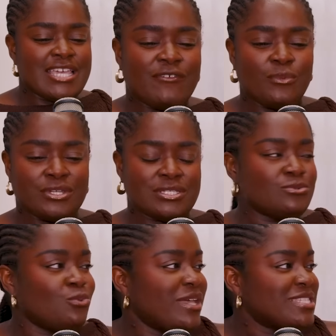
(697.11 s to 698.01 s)
Everyone doesn't
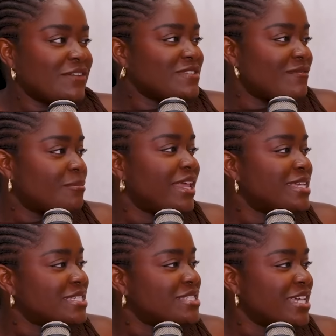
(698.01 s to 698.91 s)
always have to have a
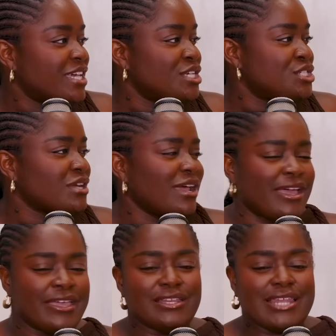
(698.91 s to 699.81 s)
plated dish.
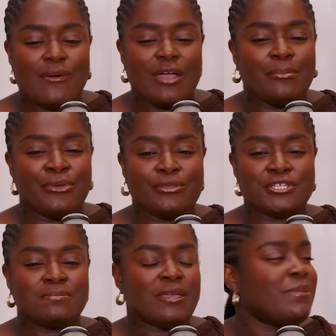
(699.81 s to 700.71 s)
I put
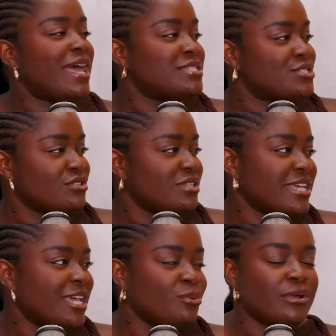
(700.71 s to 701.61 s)
just big platters on the
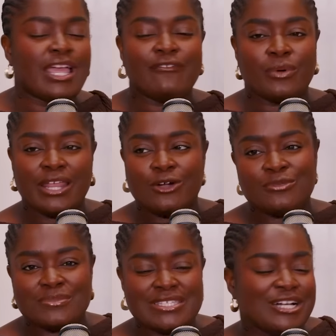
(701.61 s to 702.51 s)
table and let everyone help
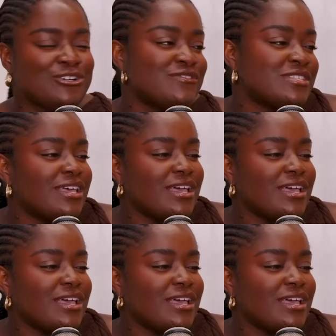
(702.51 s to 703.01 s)
themselves.